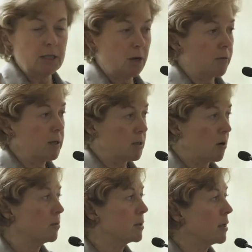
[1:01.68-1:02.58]
decreased
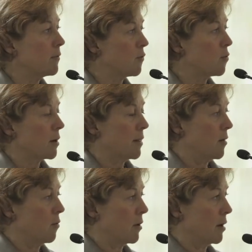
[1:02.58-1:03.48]
only for
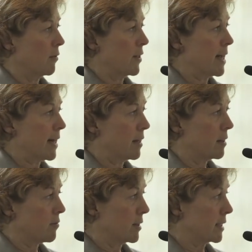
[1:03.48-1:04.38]
the oil that had
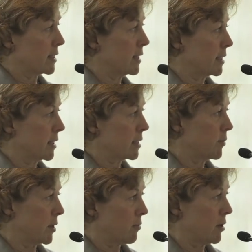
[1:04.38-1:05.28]

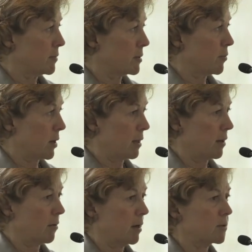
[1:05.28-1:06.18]
366 milligrams per
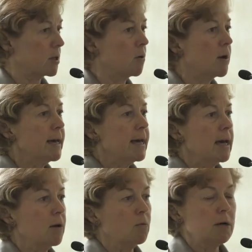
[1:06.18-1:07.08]
kilogram. So
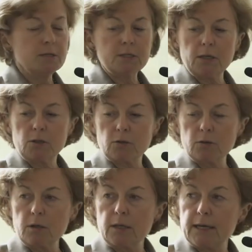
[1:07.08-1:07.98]
it was the
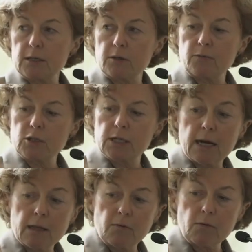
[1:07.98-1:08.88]
truly the extra virgin
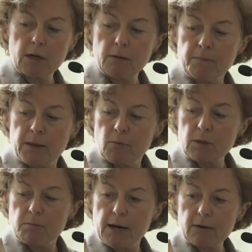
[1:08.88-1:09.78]
olive oil
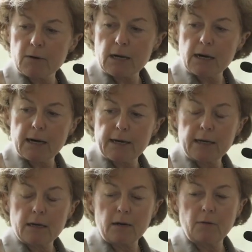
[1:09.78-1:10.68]
with a moderate
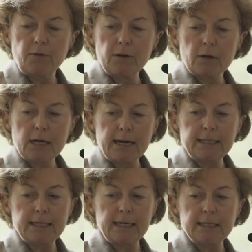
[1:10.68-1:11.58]
high uh, phenol
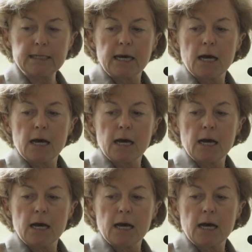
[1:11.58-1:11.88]
content